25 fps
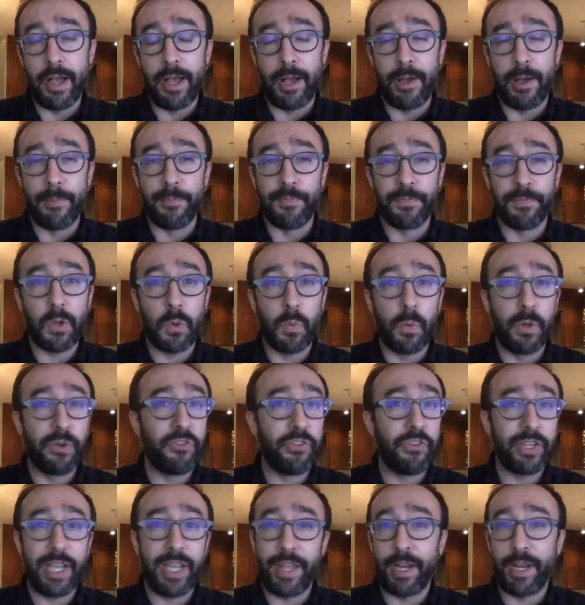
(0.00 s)
um,
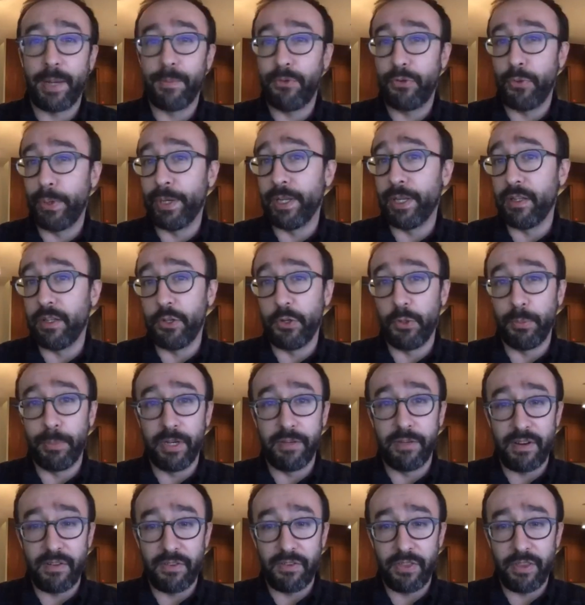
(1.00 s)
once again, I'm doing a little bit
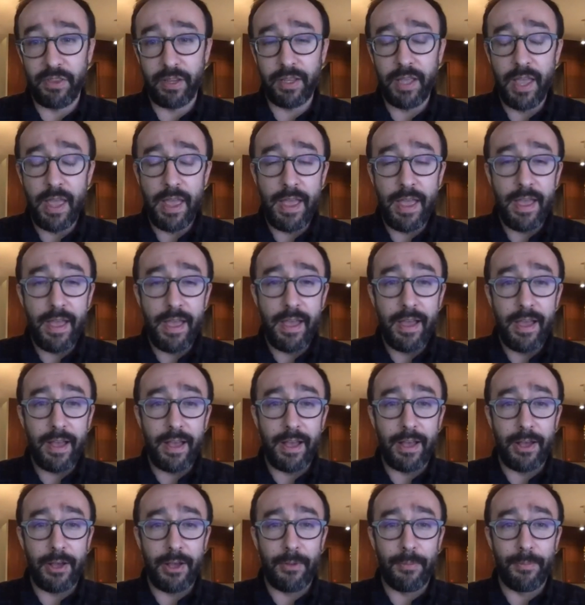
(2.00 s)
of everything.
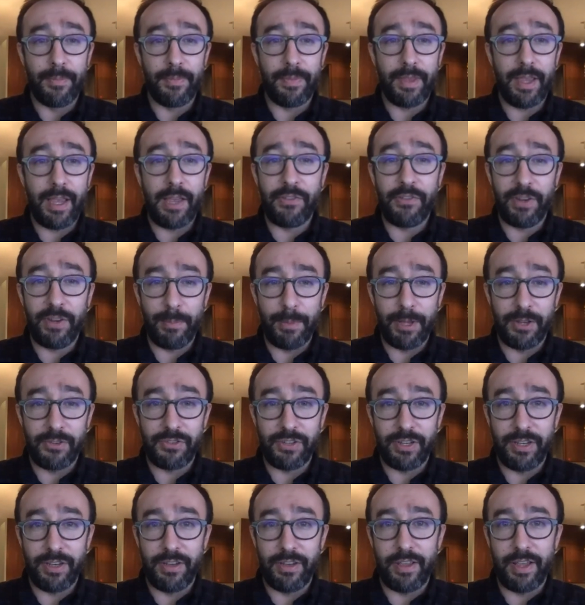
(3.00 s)
Um, as you
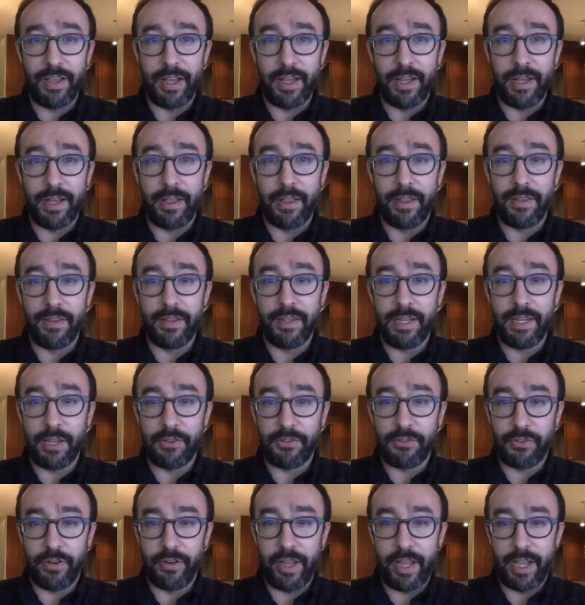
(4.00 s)
mentioned uh,
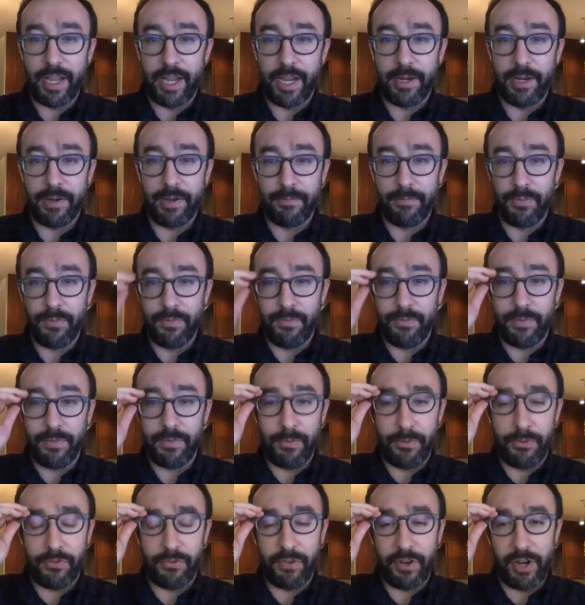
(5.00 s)
yesterday, I
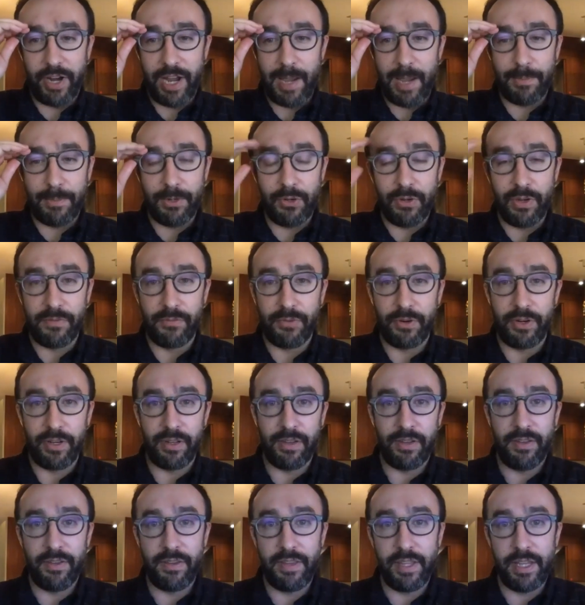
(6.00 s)
was very happy to have
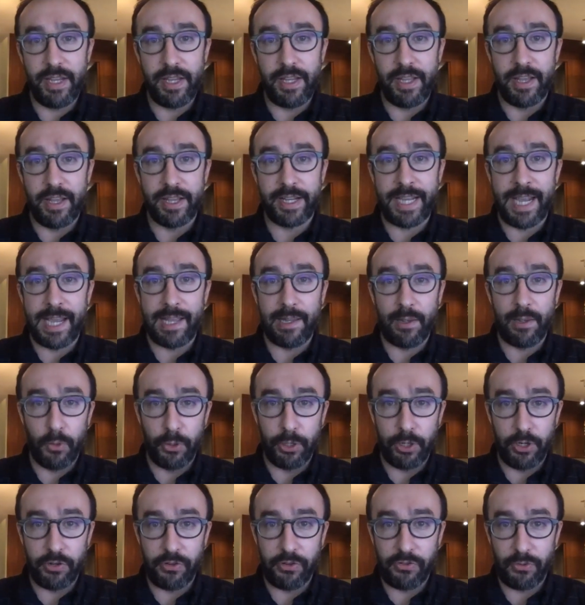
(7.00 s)
written the uh, cat
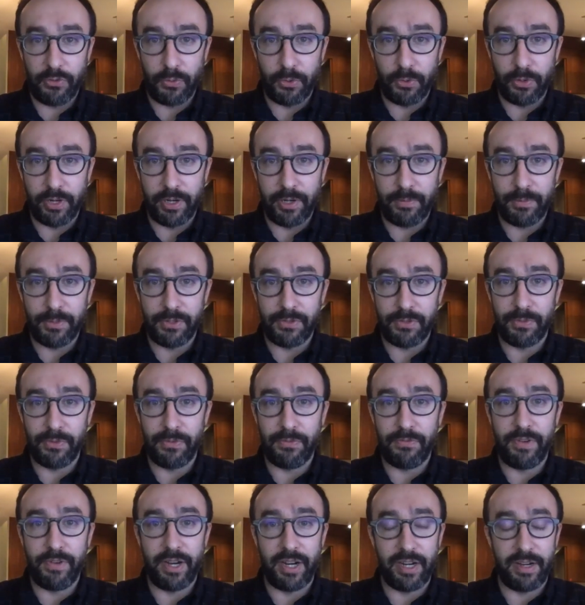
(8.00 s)
lawyer story, which was
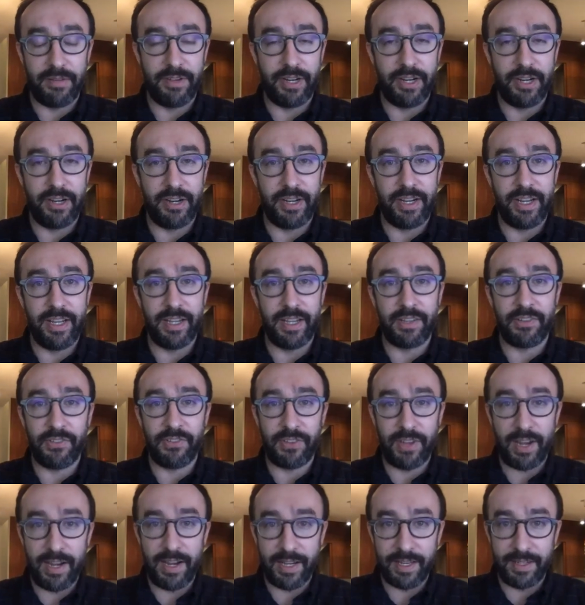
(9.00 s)
very very
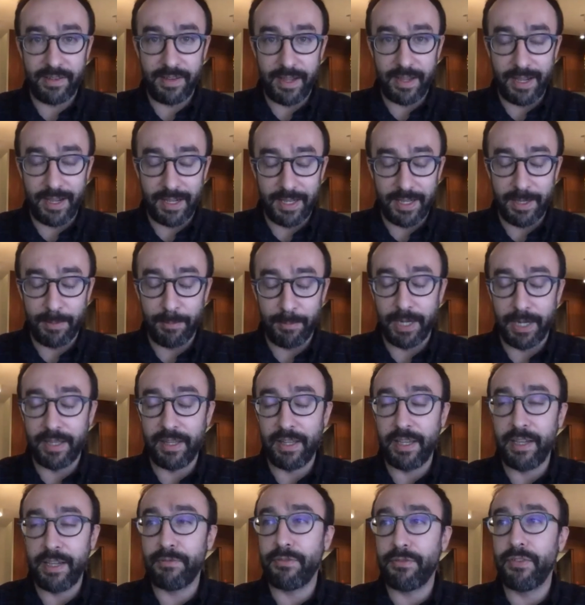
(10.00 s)
exciting day in my
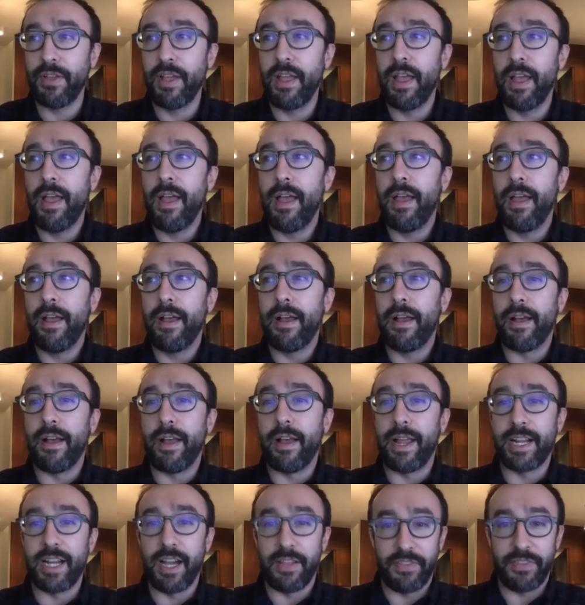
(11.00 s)
life. Uh,
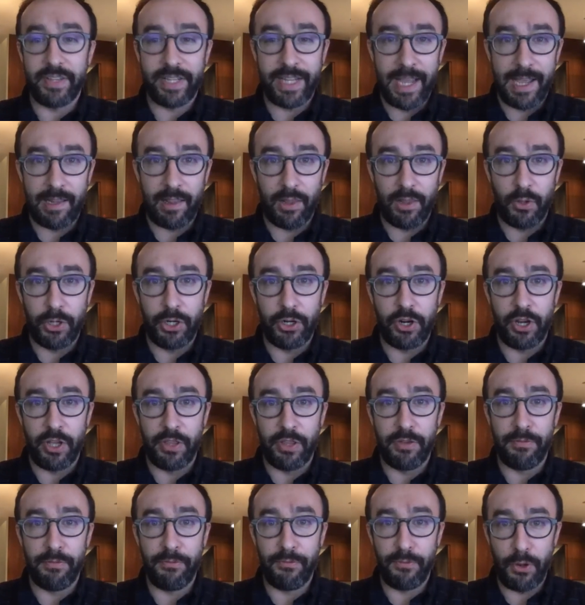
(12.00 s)
I got the cat lawyer
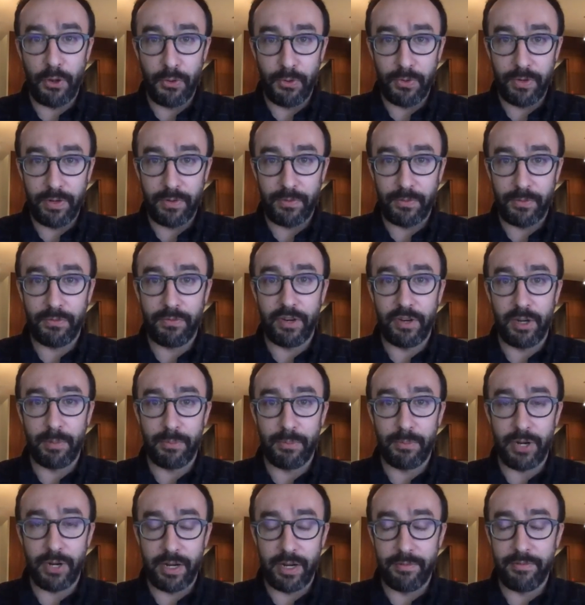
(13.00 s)
on the phone. I was very
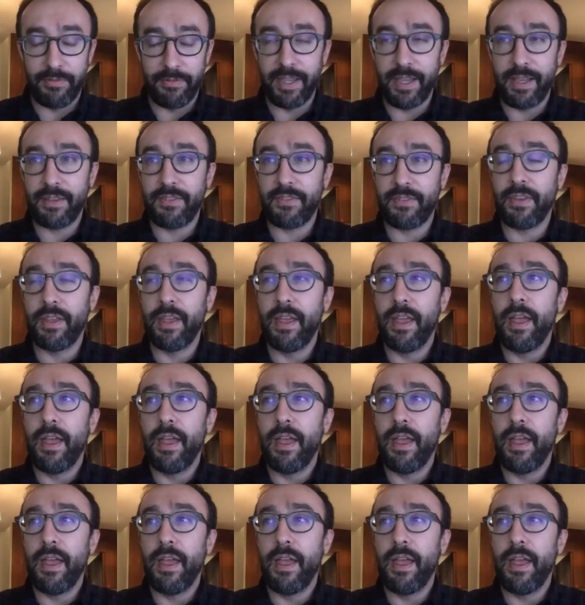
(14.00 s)
proud of that.